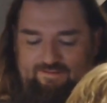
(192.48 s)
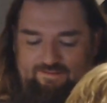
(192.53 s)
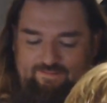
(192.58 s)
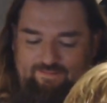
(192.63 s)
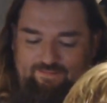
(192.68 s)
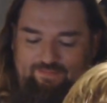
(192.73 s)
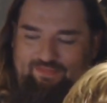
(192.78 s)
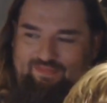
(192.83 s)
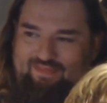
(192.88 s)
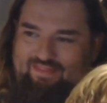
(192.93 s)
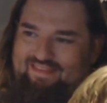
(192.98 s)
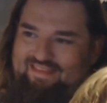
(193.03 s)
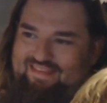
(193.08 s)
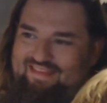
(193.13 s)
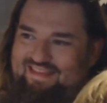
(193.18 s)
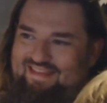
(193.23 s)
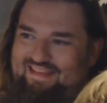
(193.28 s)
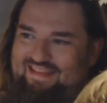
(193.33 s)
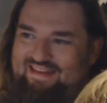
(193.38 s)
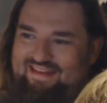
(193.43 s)
Dice.
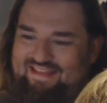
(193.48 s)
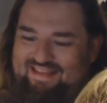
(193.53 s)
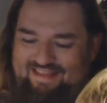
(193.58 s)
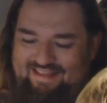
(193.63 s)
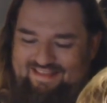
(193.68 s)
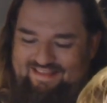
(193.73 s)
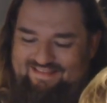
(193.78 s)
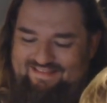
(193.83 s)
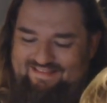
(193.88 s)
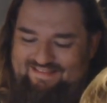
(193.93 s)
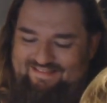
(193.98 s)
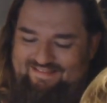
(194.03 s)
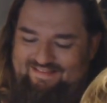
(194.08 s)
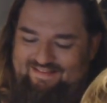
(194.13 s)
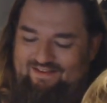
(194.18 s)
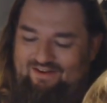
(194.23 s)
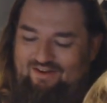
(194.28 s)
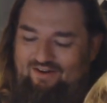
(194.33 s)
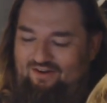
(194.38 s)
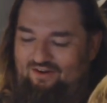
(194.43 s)
It is
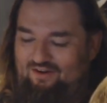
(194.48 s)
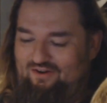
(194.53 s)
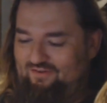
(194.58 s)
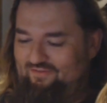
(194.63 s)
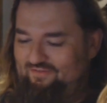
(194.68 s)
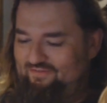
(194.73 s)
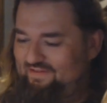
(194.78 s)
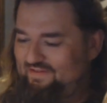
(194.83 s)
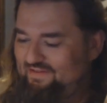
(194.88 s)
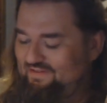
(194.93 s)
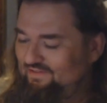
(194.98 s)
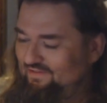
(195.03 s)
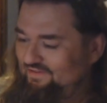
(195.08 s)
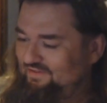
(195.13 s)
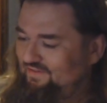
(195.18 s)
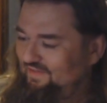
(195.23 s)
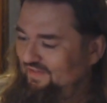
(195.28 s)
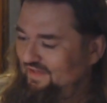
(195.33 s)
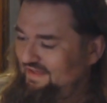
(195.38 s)
carved. It looks